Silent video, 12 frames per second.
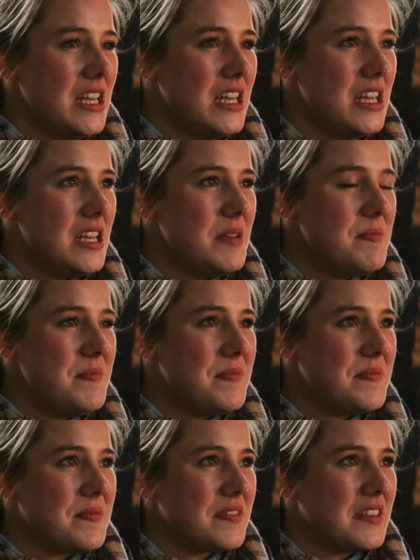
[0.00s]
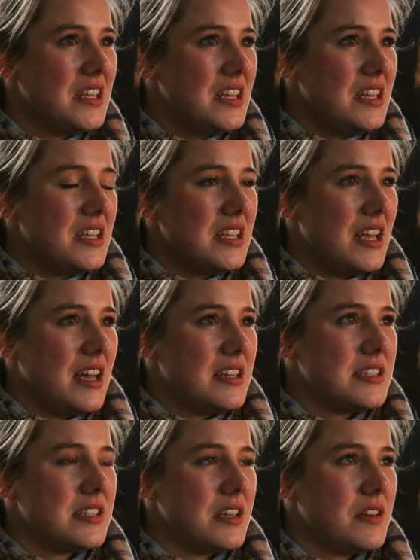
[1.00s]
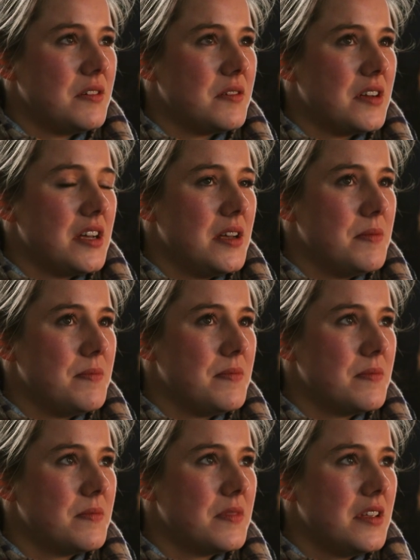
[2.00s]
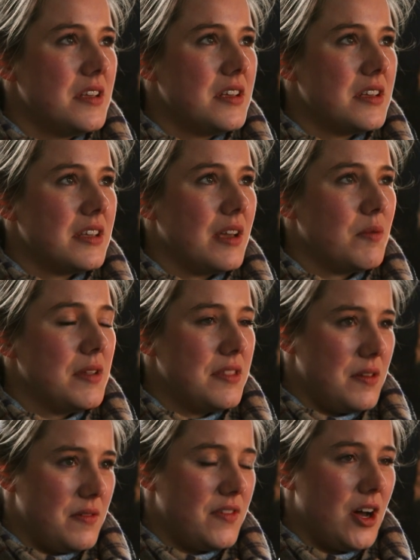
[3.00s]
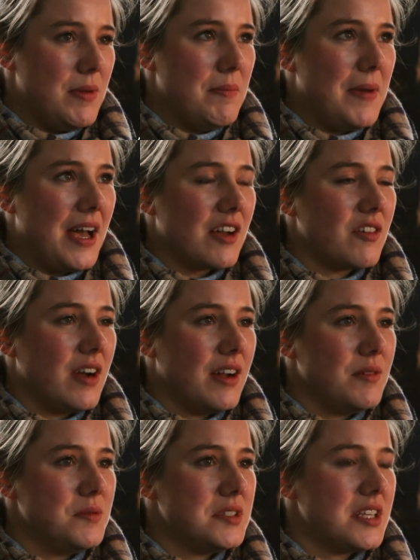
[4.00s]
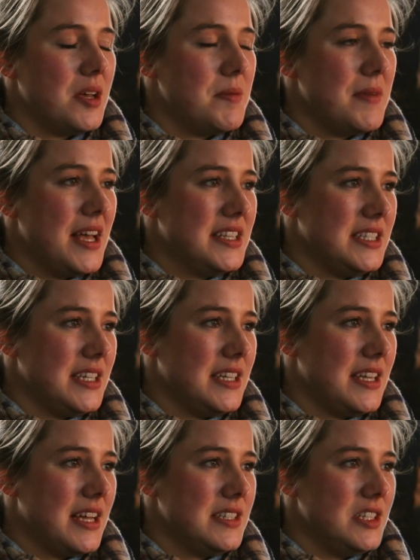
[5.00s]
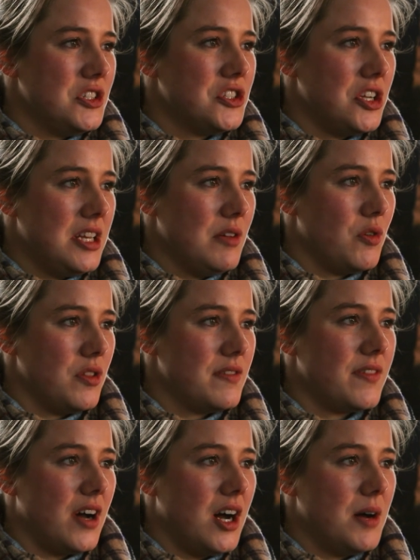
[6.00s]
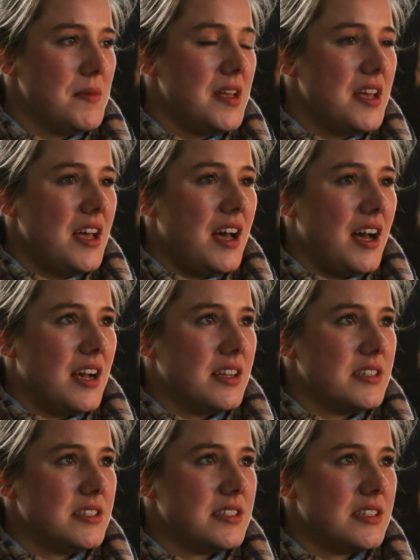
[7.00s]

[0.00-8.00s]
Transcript: Um, yeah, so um, yeah, with the farming background, um, Eddie, Eddie and Shirley were on the farm, and